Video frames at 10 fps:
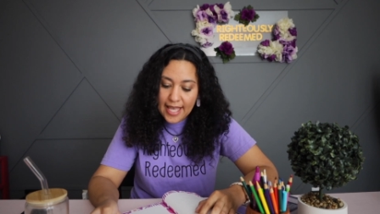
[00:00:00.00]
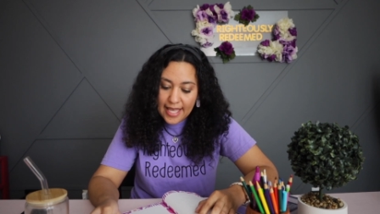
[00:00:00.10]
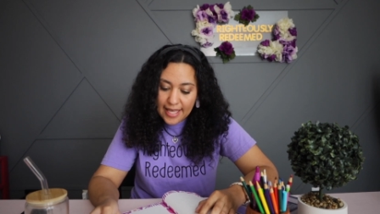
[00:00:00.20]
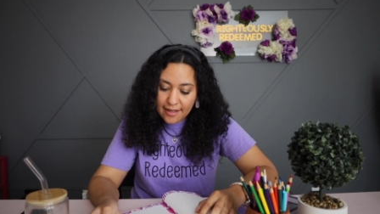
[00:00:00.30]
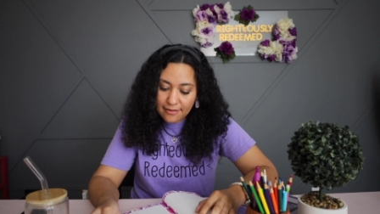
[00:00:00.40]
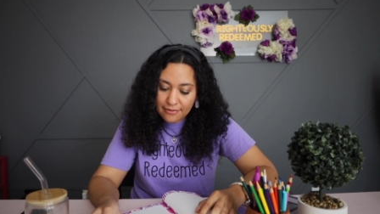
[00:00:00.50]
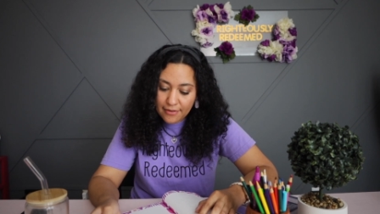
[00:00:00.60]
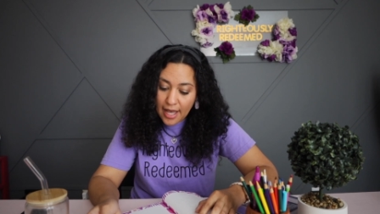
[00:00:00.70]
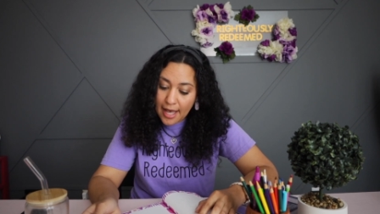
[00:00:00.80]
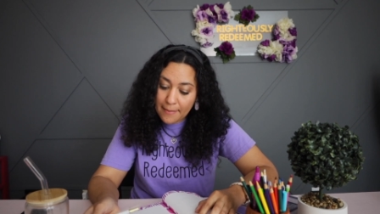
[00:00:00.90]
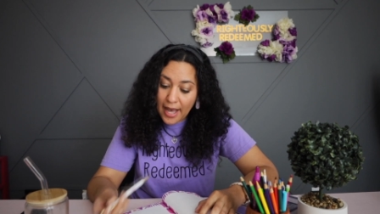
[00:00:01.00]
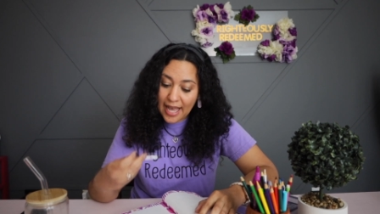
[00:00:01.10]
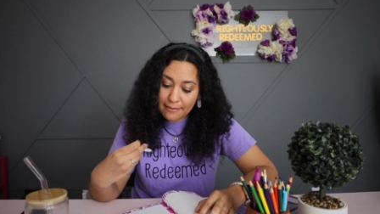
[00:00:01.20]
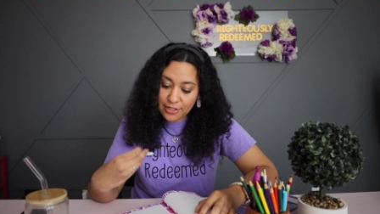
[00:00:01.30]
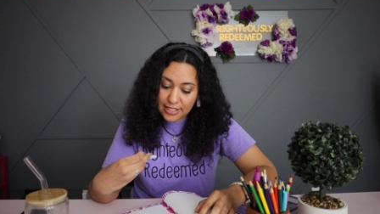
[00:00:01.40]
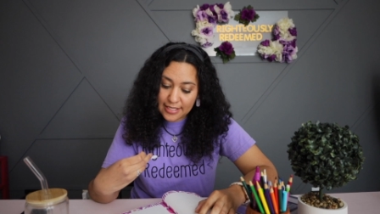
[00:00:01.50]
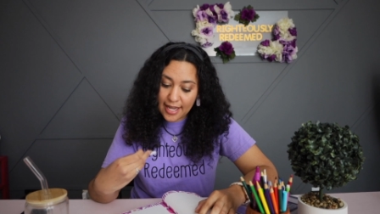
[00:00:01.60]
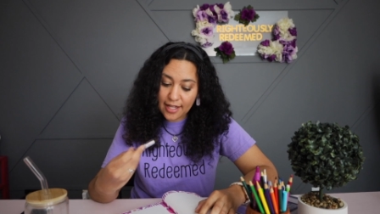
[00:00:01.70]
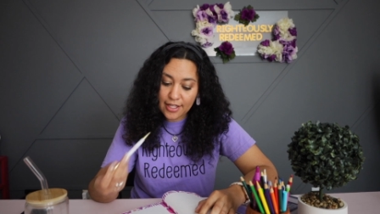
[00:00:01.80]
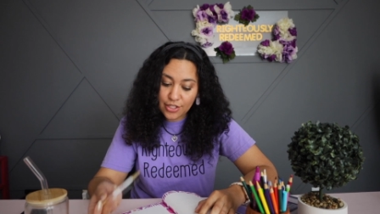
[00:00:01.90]
if um, I'm a
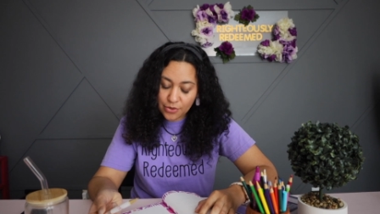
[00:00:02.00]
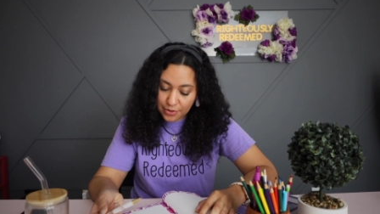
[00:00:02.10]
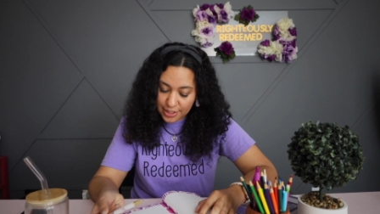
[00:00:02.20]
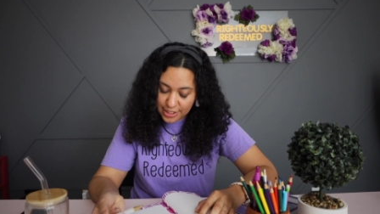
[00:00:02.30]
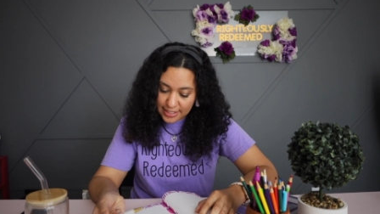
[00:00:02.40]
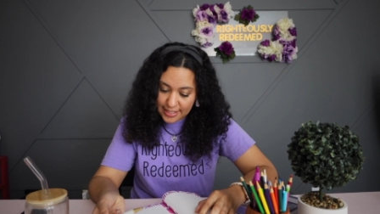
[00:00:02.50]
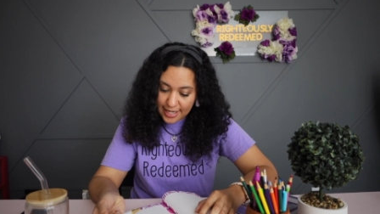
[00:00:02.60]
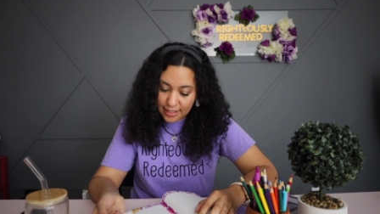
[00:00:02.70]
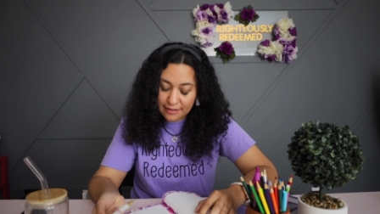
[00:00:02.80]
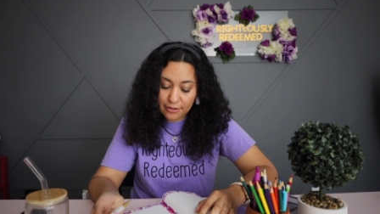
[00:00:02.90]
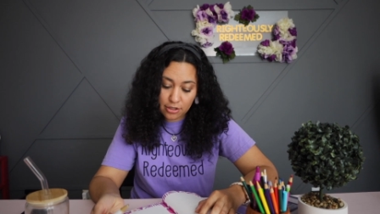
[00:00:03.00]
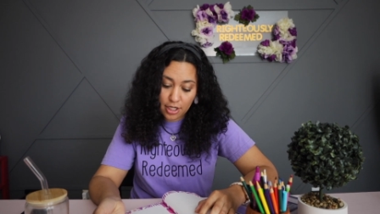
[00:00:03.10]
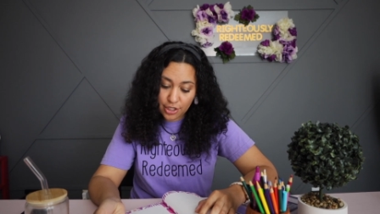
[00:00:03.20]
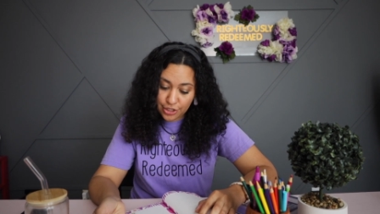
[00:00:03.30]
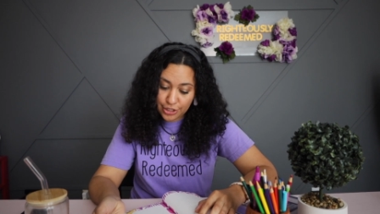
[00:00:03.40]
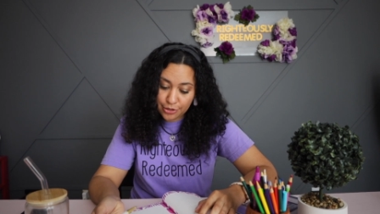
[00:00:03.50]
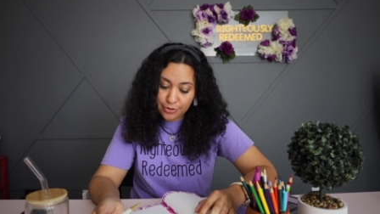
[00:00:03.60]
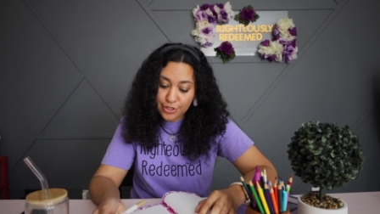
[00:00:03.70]
Gentile and you are a Gentile, if you're not a Jew.